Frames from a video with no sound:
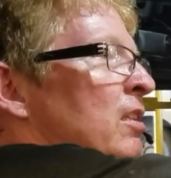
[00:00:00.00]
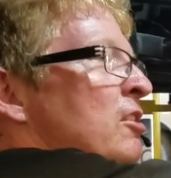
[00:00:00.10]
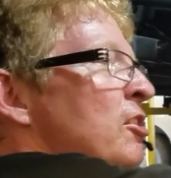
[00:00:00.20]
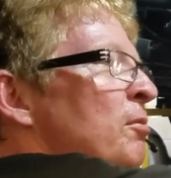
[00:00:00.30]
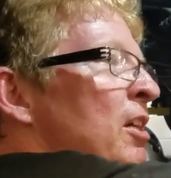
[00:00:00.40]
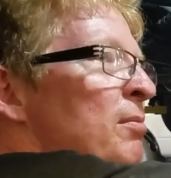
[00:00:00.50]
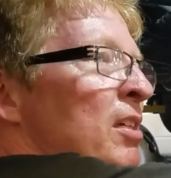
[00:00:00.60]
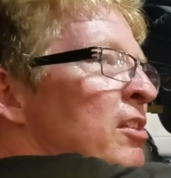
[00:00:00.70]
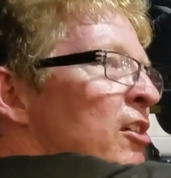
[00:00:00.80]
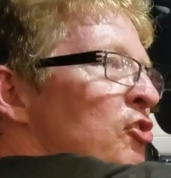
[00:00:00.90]
Sometimes I
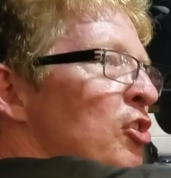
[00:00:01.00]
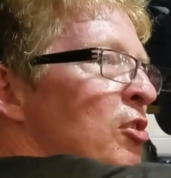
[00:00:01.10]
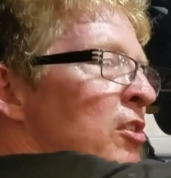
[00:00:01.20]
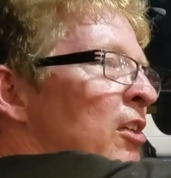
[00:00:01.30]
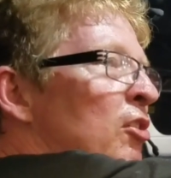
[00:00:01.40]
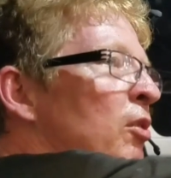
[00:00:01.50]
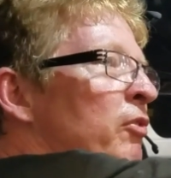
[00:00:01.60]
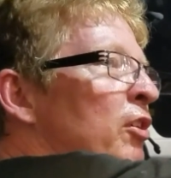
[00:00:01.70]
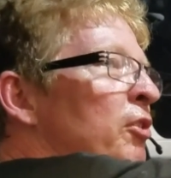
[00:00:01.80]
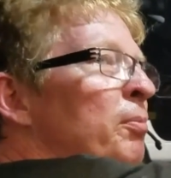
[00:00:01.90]
tell jokes and I don't
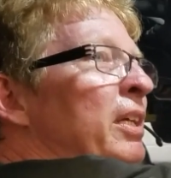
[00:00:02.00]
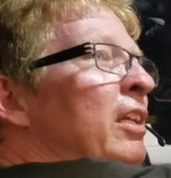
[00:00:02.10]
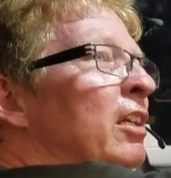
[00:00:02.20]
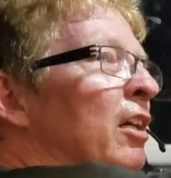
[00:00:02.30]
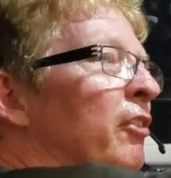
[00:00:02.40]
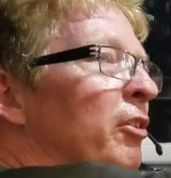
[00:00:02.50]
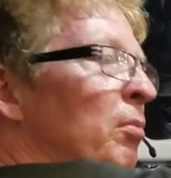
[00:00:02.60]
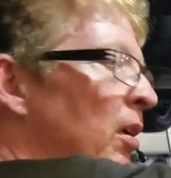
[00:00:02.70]
even know the meaning of them.